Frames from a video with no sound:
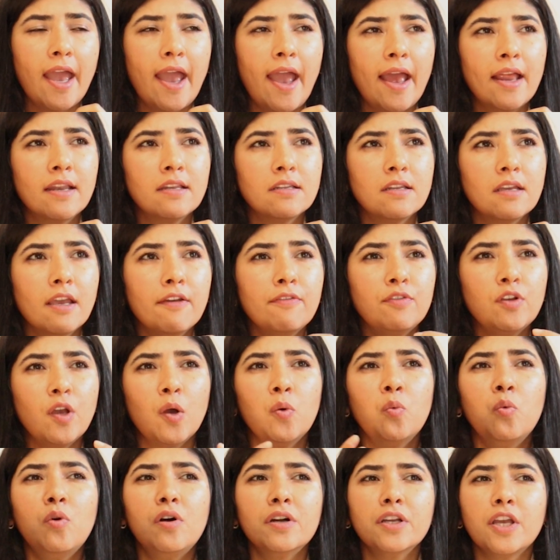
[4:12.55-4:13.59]
And if
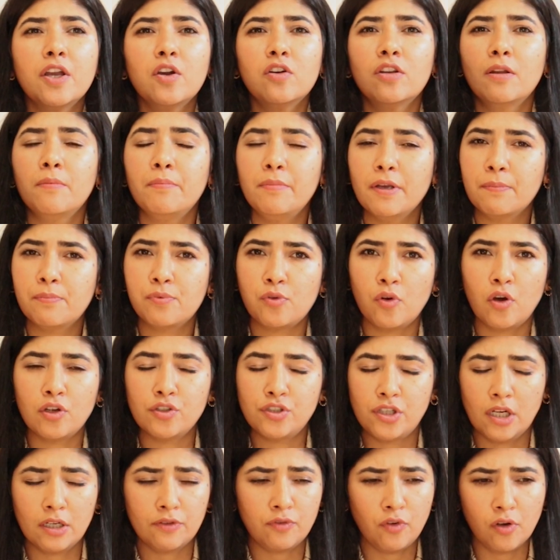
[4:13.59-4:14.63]
you're working on a big
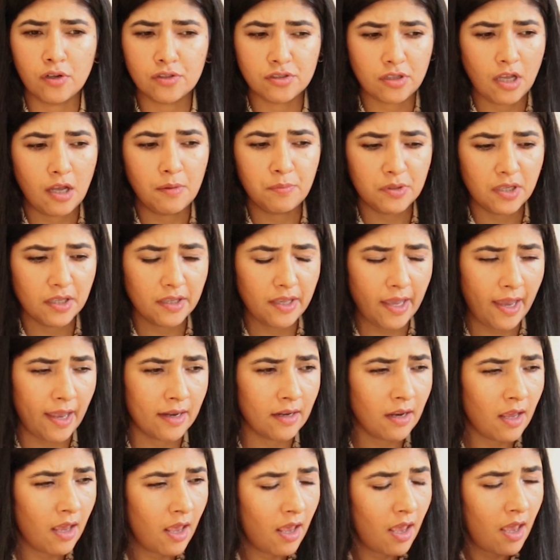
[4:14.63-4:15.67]
project, for example, again,